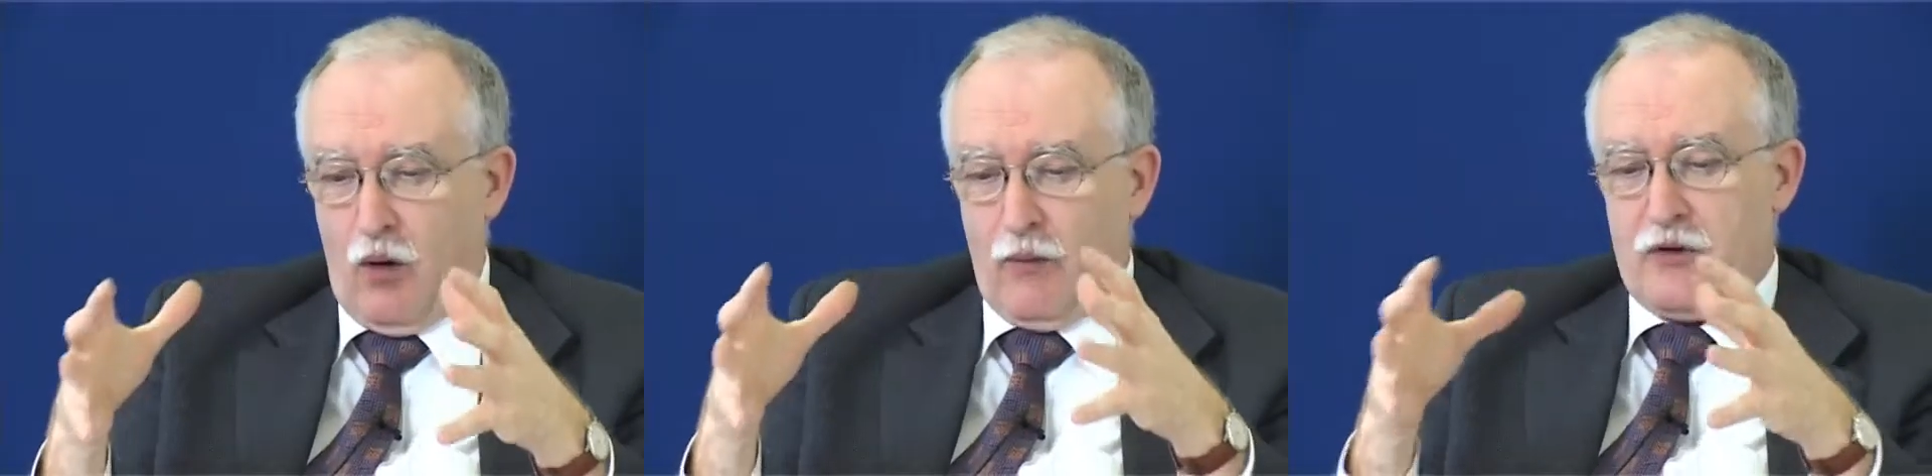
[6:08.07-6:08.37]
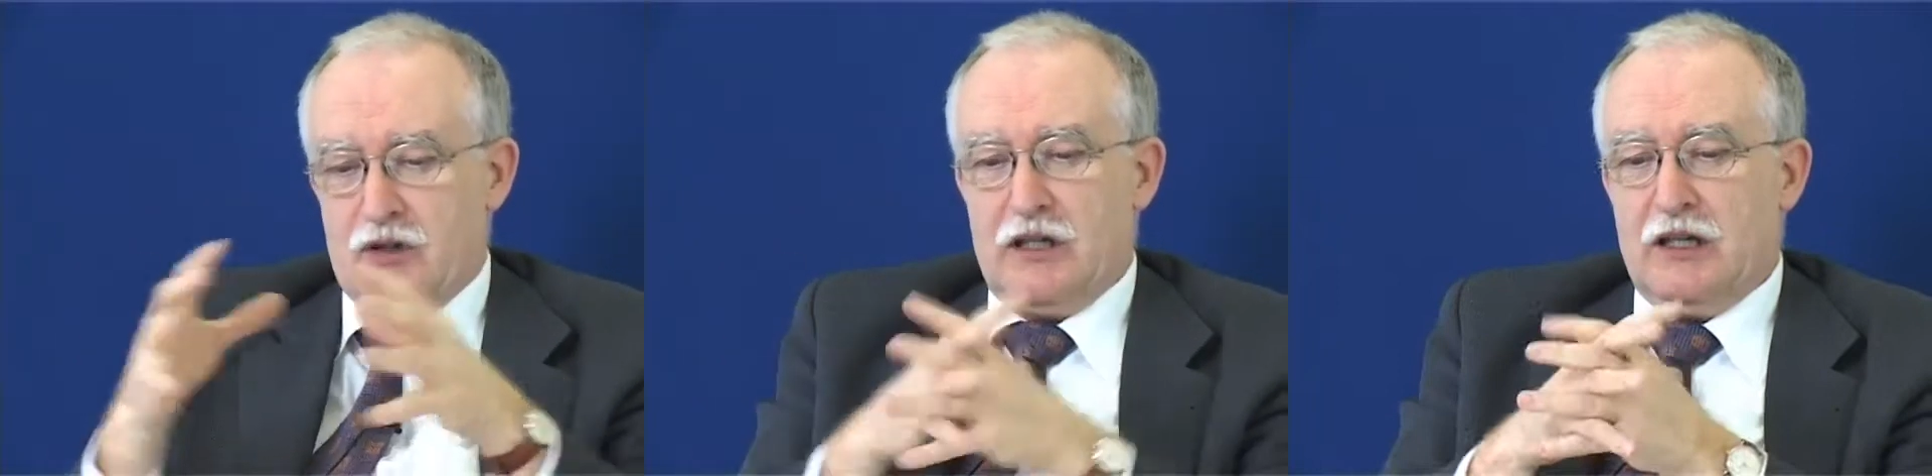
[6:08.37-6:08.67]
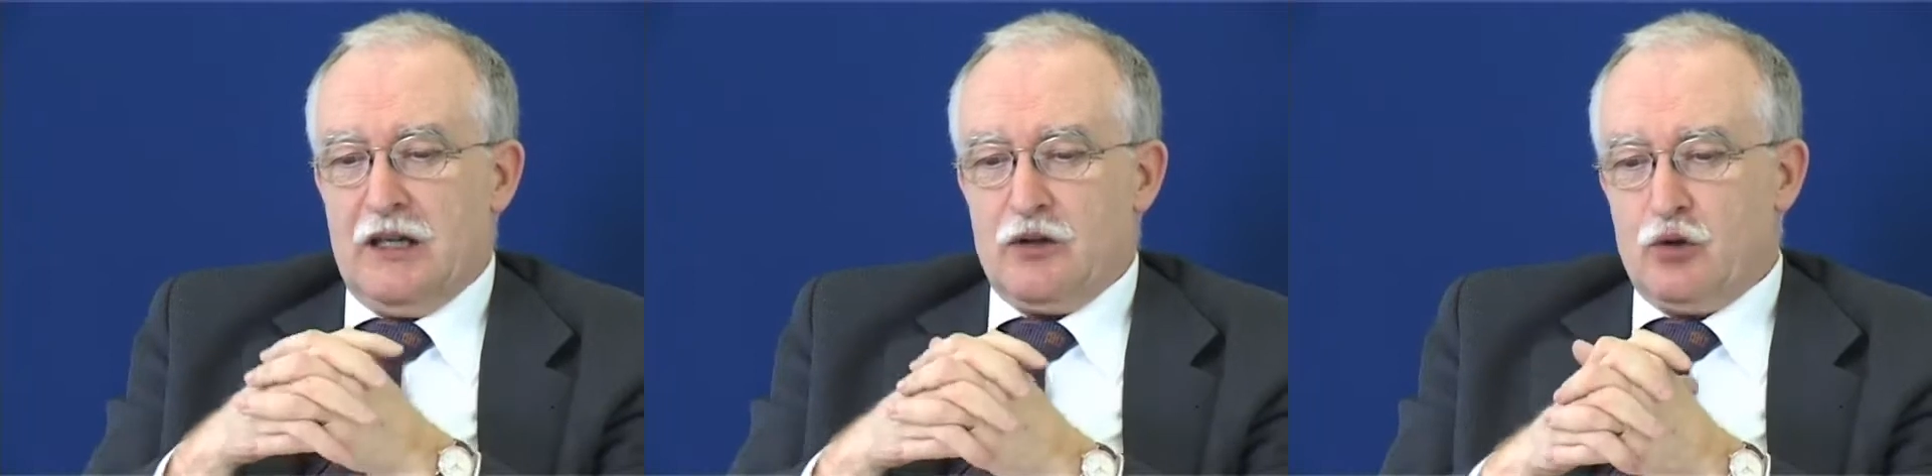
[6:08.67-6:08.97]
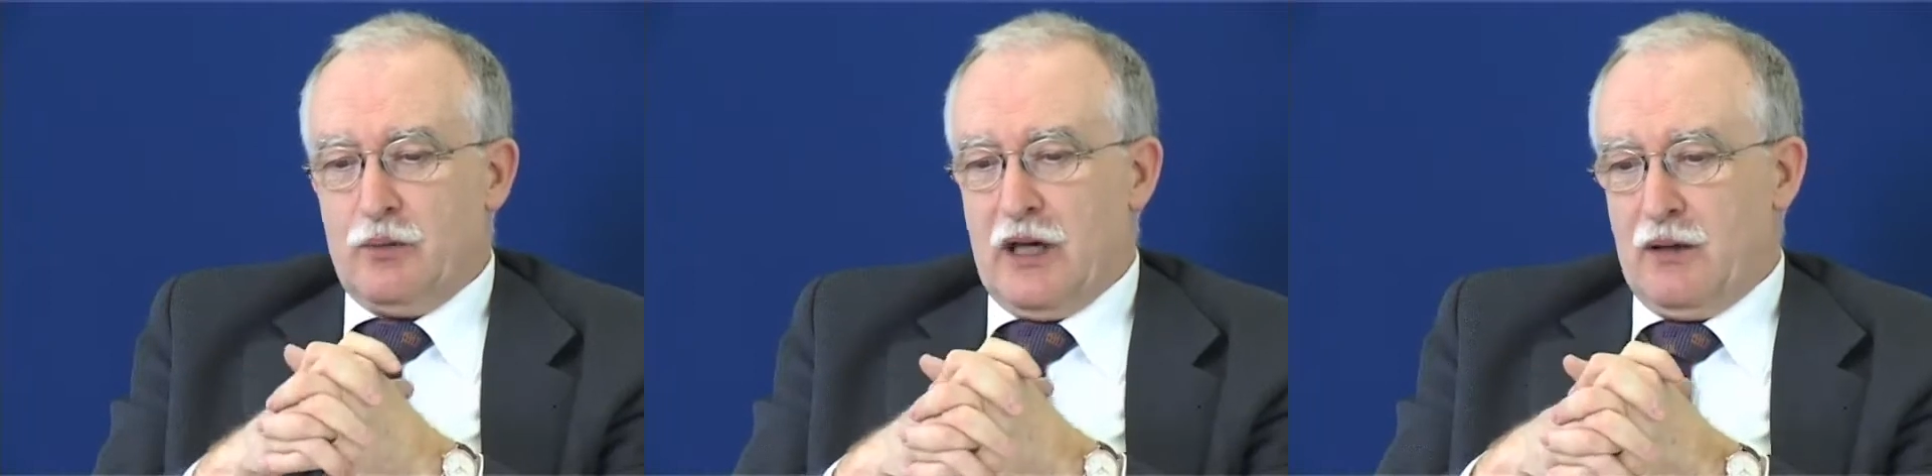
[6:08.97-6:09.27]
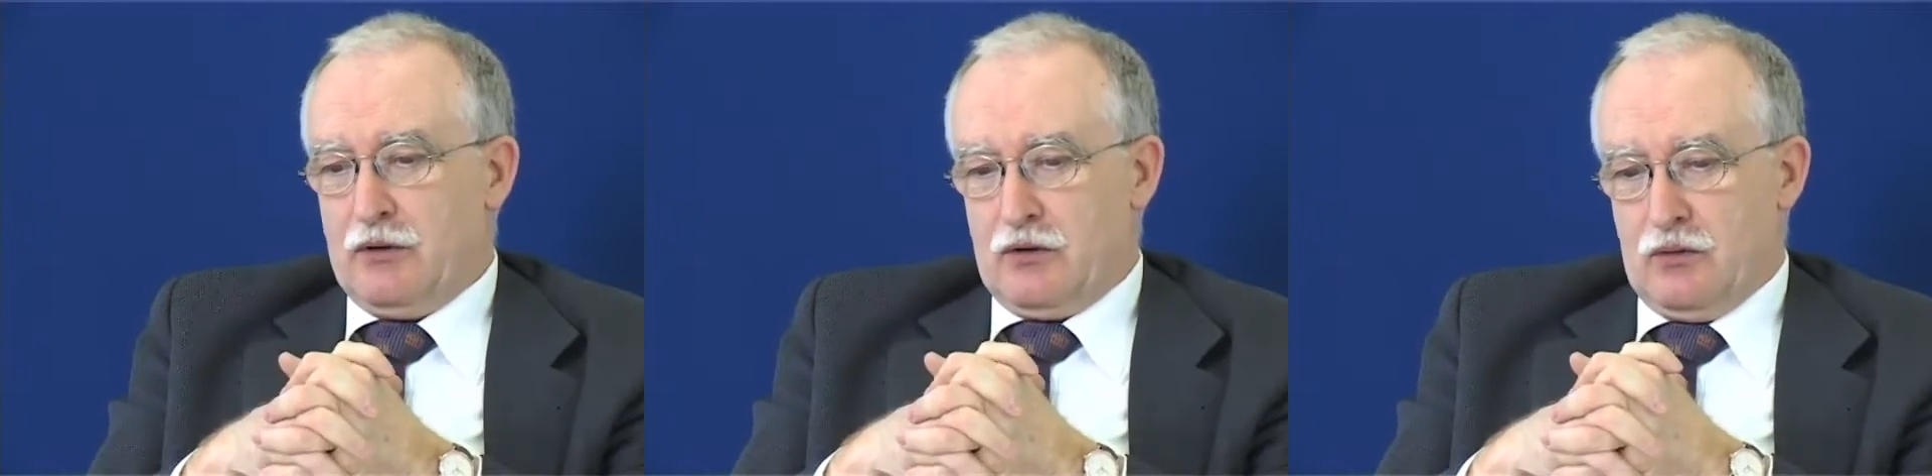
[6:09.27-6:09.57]
obviously, to be
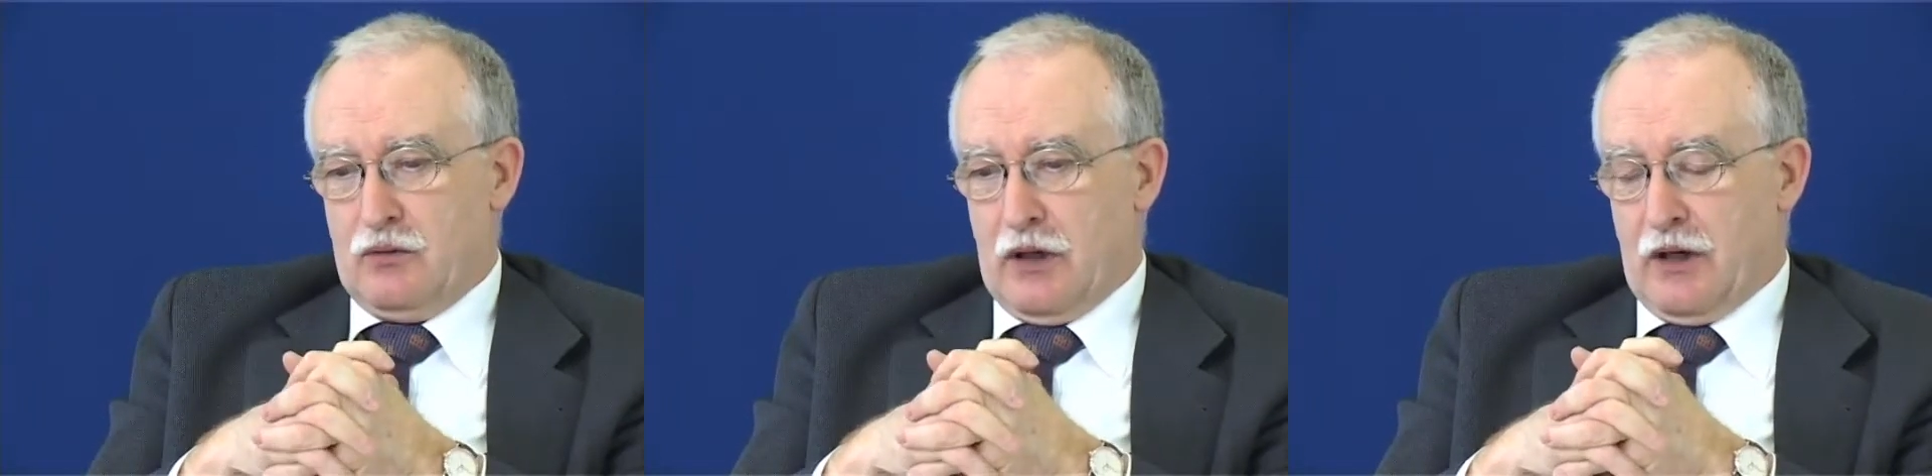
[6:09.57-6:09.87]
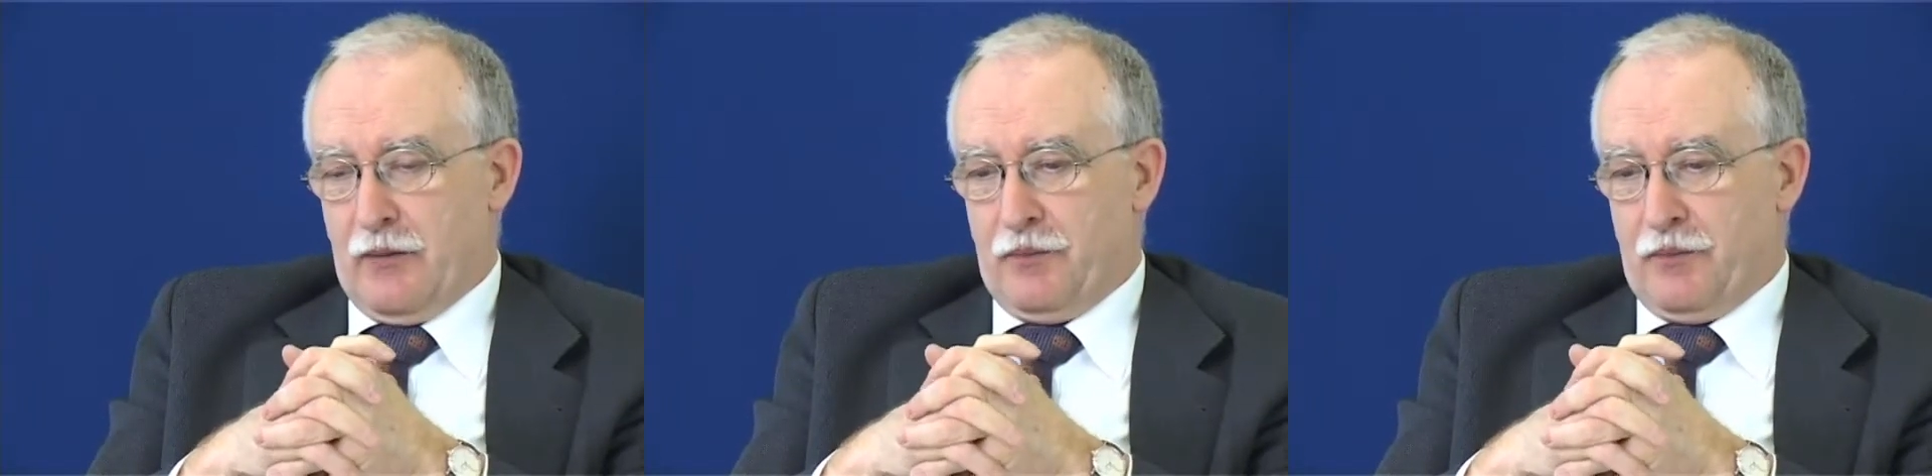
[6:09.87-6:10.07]
able to